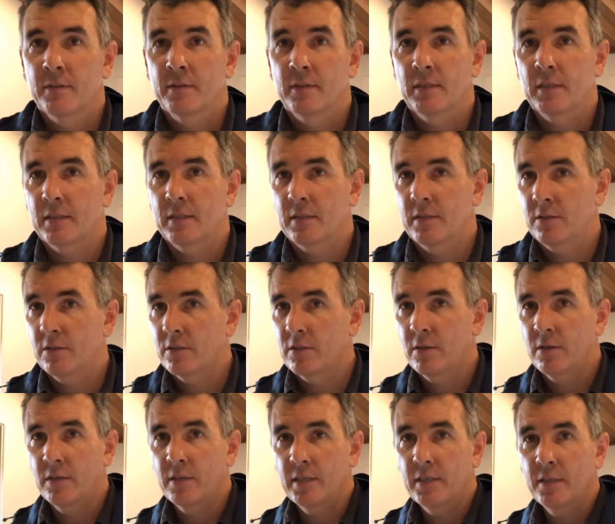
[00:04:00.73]
like this
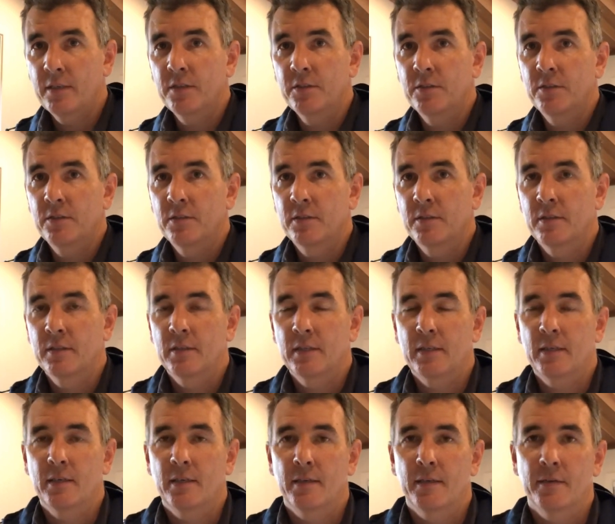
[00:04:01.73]
client is,
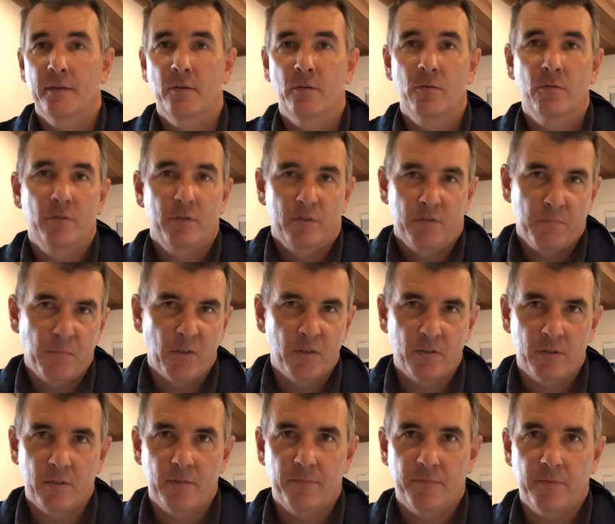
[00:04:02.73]
or it's
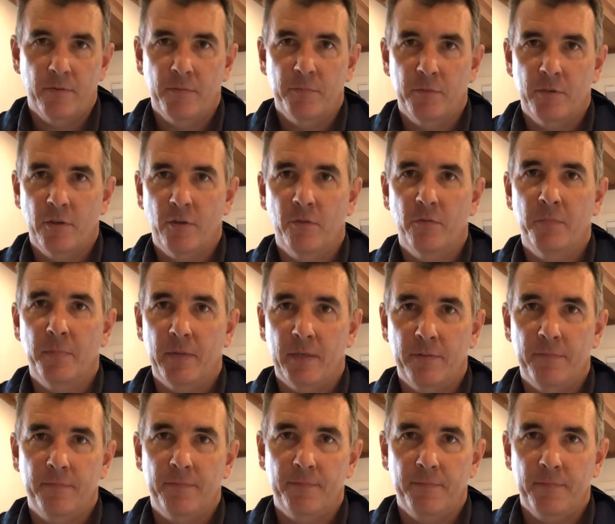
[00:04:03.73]
mostly for himself, but
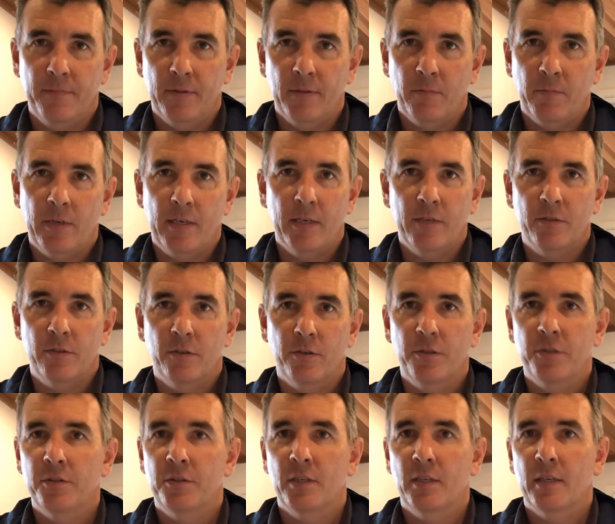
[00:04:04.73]
if when he's not
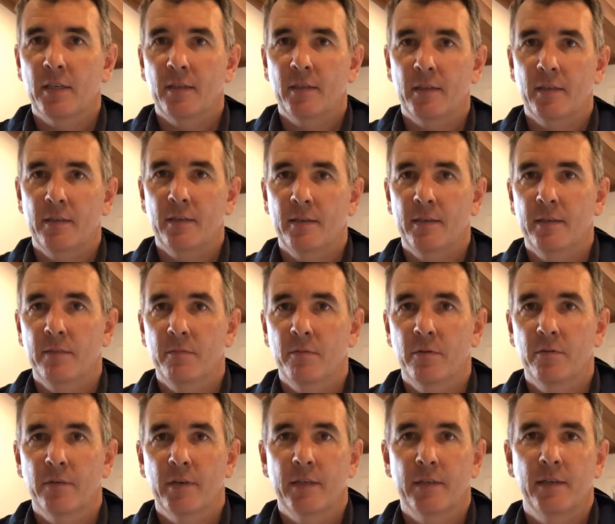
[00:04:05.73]
using it, he
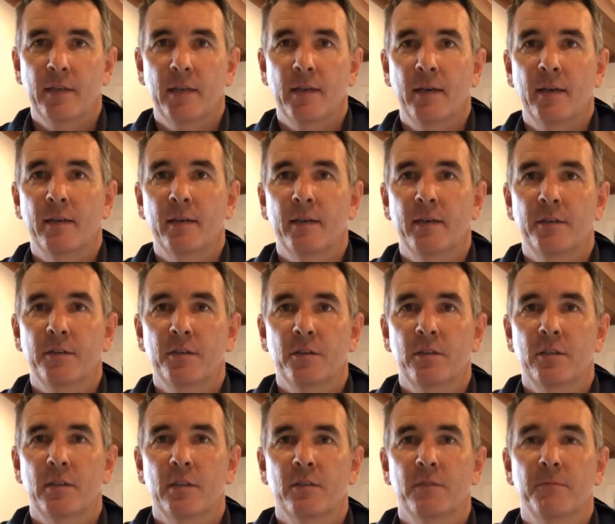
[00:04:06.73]
will rent it out. And
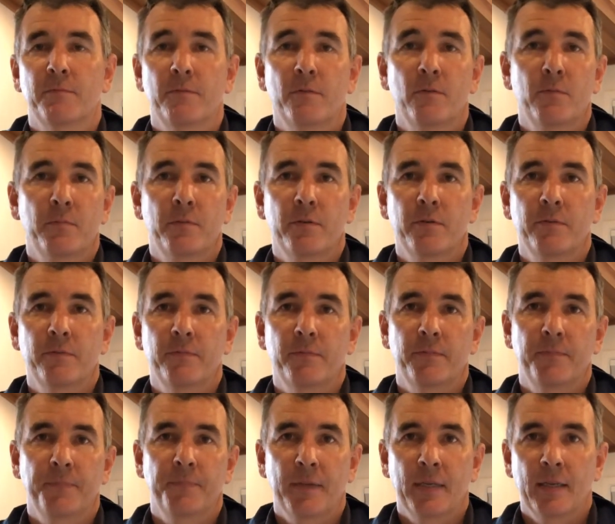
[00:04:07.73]
just as a foolproof,
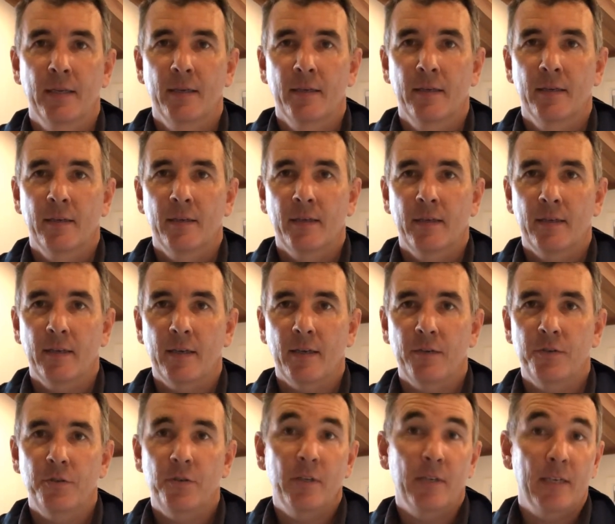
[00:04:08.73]
in
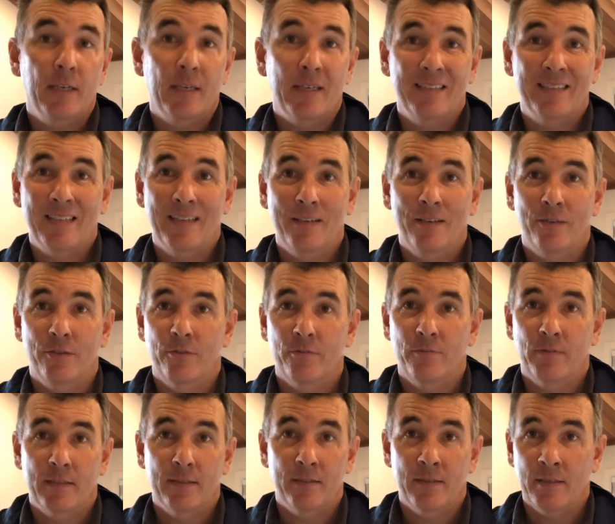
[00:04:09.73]
case you get a tenant who
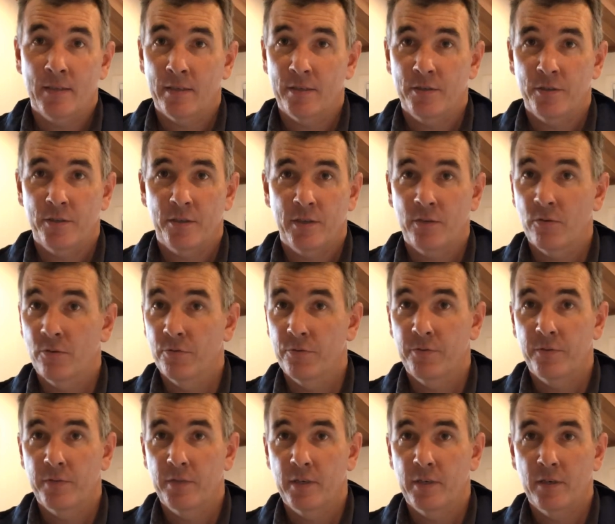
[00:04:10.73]
runs the air conditioning all
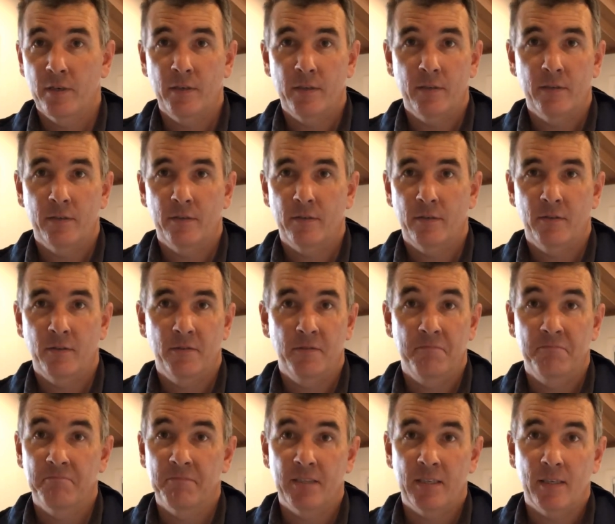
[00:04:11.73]
through the night
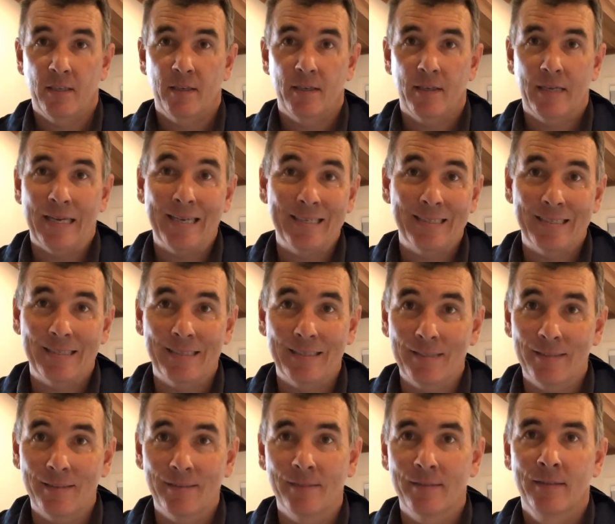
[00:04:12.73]
on, say,
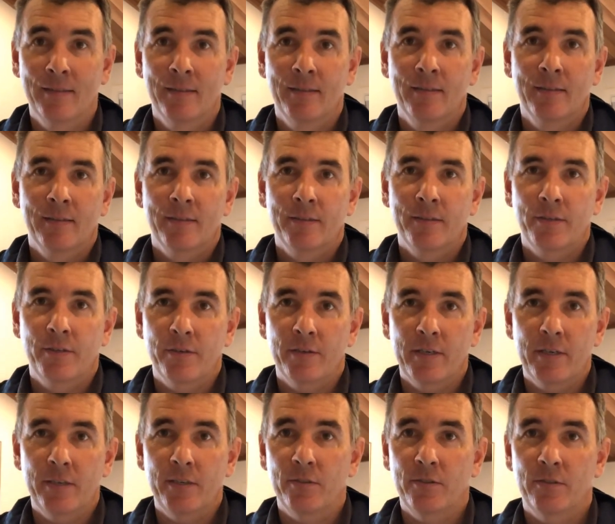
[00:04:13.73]
18
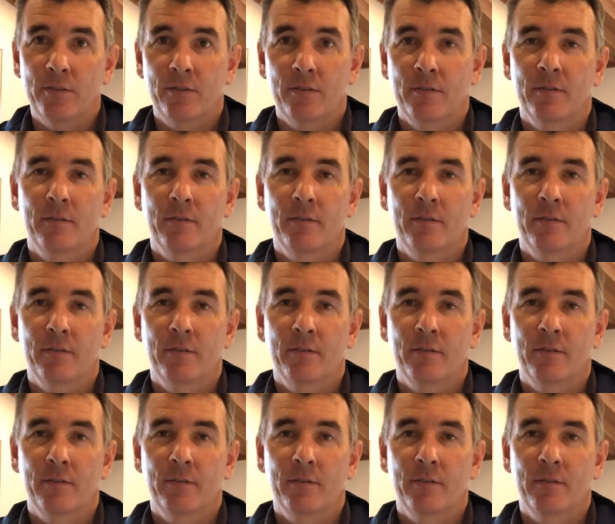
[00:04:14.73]
degrees,